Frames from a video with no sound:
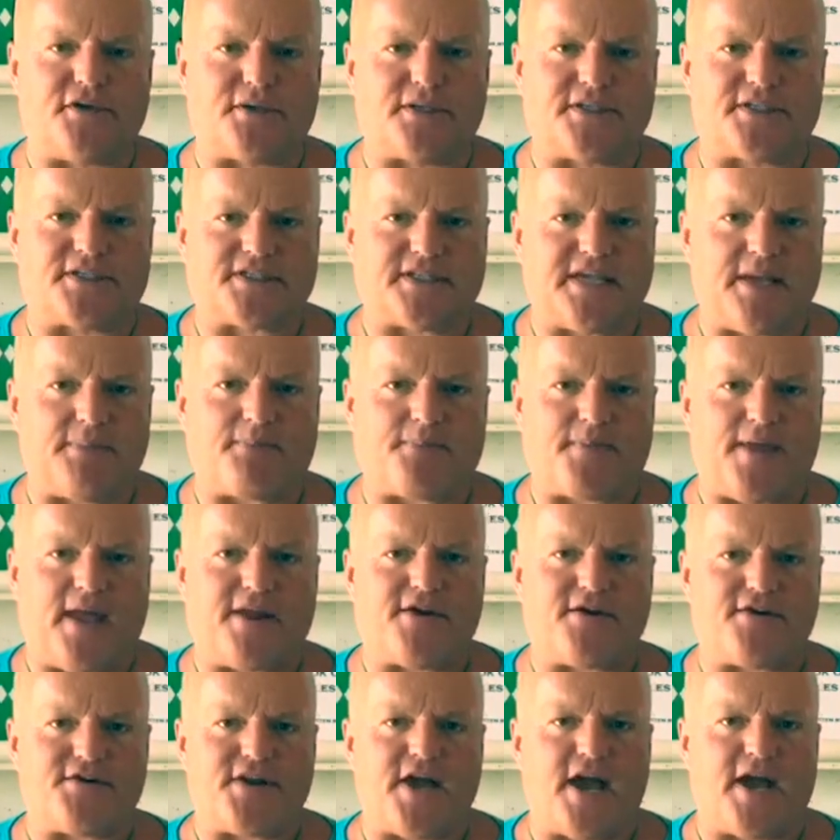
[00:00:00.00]
You can skip
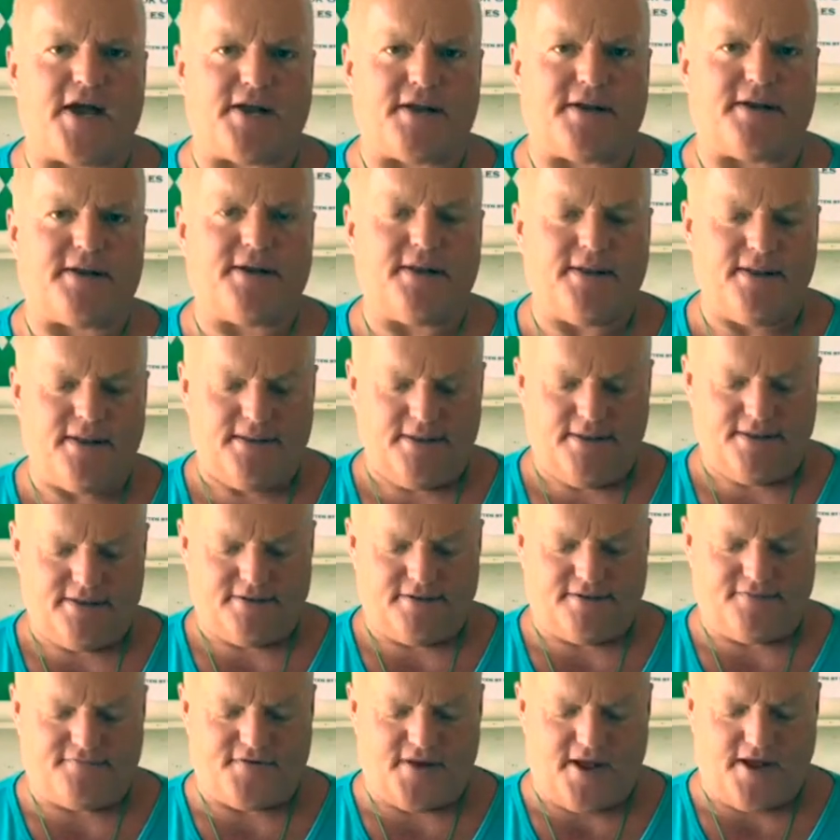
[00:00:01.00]
that, you're done.
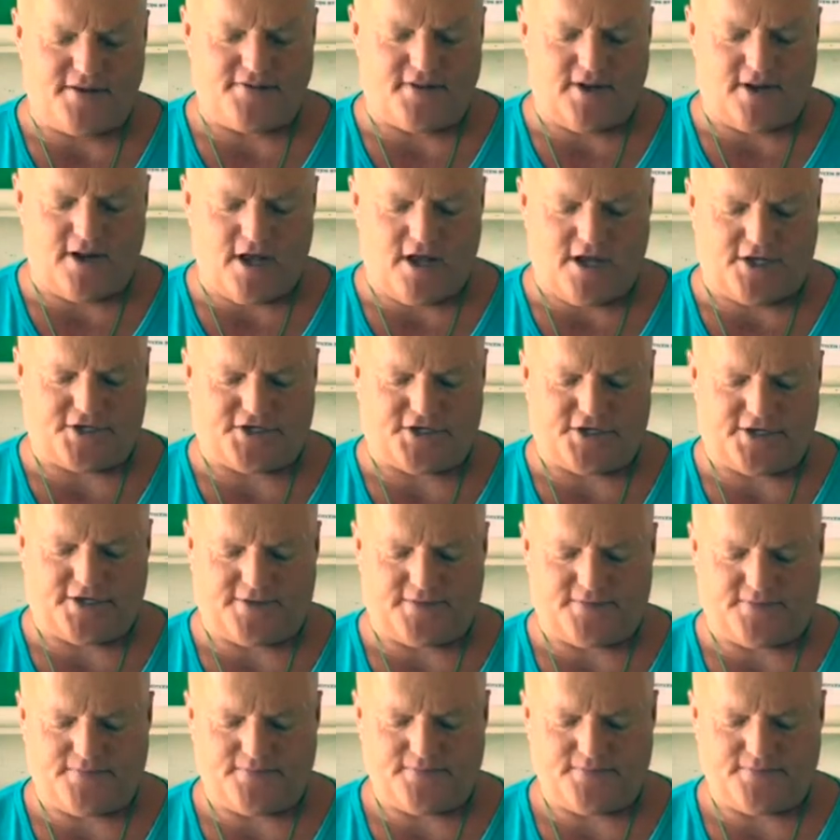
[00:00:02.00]
You've done the launching.